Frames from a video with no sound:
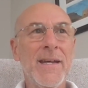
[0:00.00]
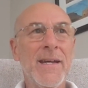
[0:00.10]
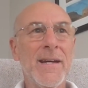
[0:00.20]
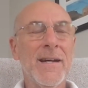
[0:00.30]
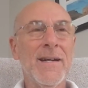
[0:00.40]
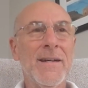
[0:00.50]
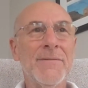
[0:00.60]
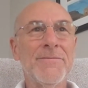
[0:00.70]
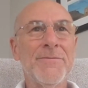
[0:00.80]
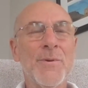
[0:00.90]

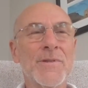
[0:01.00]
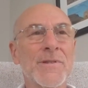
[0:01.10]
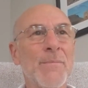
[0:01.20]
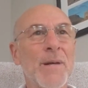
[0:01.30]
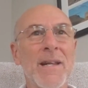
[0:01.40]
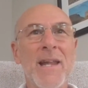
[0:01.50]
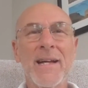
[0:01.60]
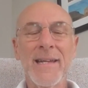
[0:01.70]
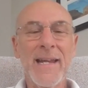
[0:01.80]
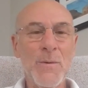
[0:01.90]
for somebody
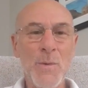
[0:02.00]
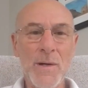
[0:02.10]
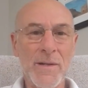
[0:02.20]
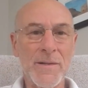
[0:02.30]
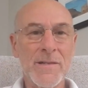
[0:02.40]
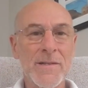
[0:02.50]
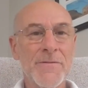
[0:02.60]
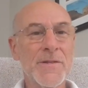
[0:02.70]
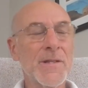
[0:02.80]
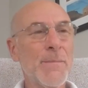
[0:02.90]
like Lenny Wilkins,
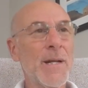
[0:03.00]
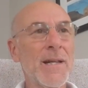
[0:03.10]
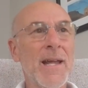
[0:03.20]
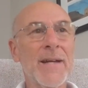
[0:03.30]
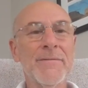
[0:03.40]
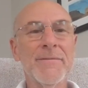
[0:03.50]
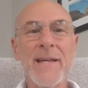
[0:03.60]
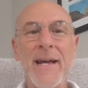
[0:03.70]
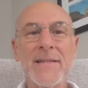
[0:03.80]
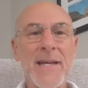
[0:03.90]
for somebody like
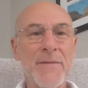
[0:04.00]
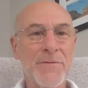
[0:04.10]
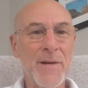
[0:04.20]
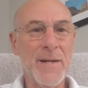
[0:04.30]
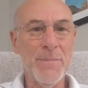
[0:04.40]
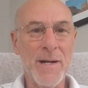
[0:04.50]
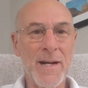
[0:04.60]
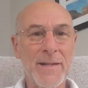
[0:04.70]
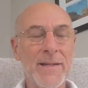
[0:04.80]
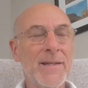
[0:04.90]
downtown Freddie
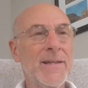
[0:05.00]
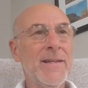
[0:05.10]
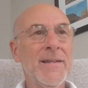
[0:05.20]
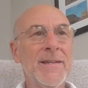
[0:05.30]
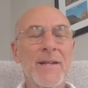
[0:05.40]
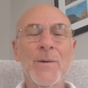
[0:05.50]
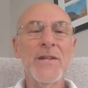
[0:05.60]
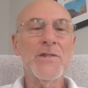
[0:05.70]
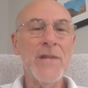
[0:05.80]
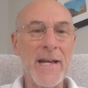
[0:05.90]
Brown, the
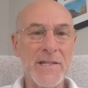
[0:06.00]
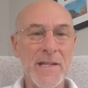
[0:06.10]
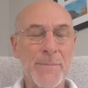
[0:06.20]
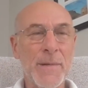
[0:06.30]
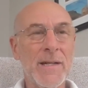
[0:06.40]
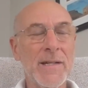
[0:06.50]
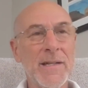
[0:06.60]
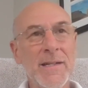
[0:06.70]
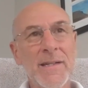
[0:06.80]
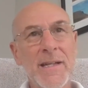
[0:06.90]
great Jack Sikma.
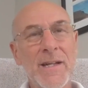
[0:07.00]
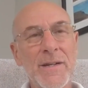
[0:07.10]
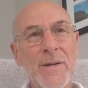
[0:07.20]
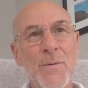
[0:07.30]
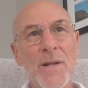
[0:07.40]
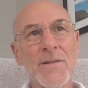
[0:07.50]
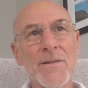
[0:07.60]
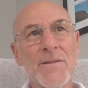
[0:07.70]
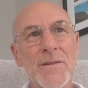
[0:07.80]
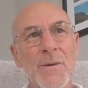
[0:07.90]
You
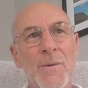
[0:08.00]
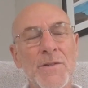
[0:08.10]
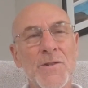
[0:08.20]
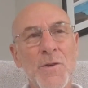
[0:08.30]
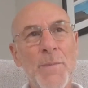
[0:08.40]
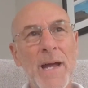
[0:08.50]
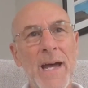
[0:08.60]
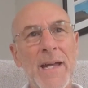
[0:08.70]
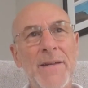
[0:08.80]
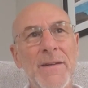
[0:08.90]
want so
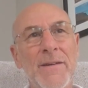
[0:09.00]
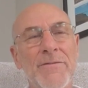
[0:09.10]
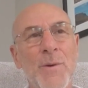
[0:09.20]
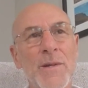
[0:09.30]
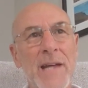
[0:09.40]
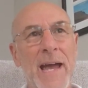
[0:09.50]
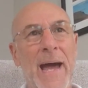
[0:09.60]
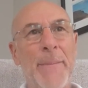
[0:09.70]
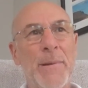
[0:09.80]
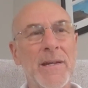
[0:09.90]
bad for it to
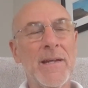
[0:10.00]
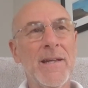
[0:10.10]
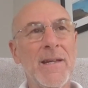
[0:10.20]
happen,